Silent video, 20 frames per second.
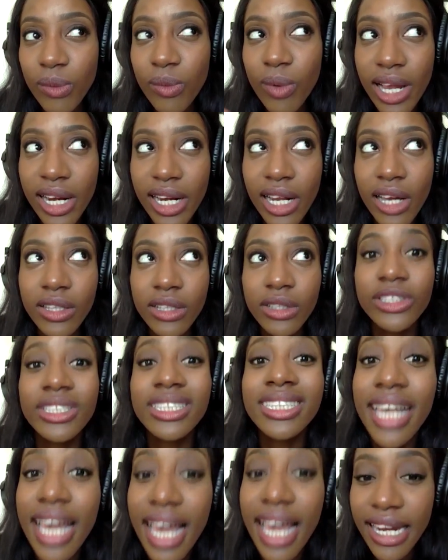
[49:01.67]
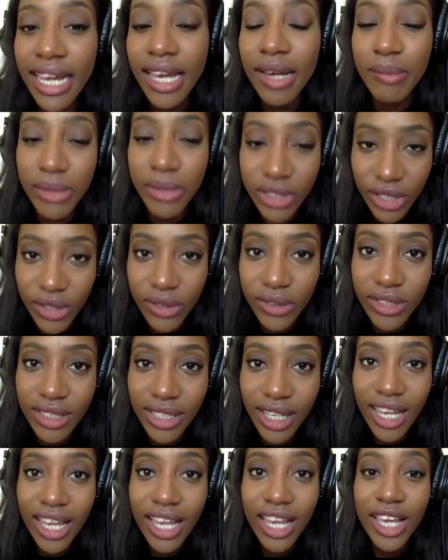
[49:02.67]
right now there's ten
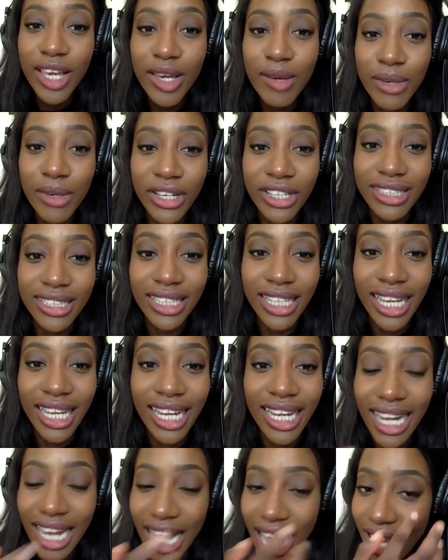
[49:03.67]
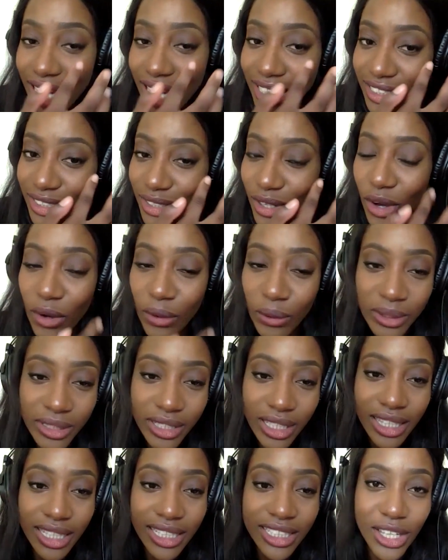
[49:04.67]
episodes because like I used to
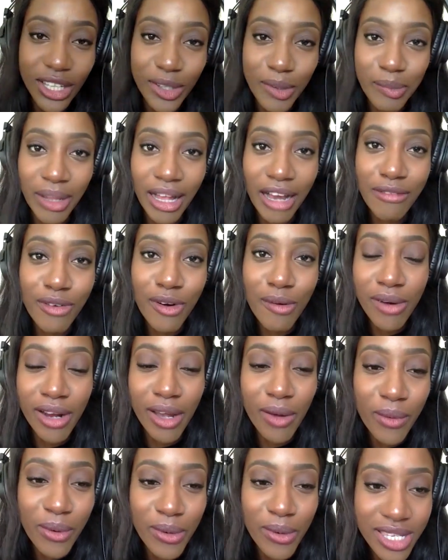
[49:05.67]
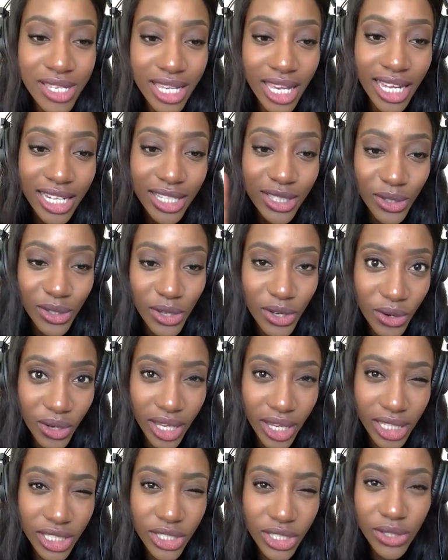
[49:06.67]
host on this other platform, and I won't say it so you
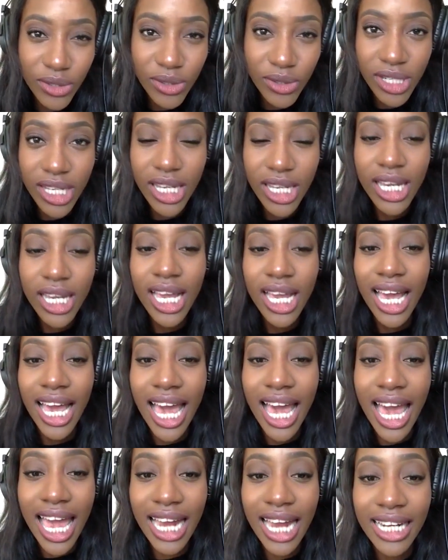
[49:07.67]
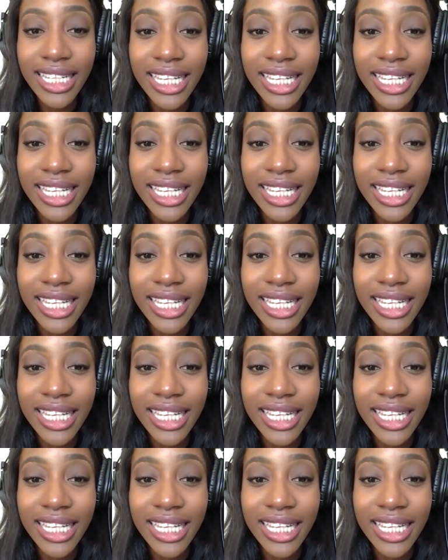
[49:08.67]
don't get sued. And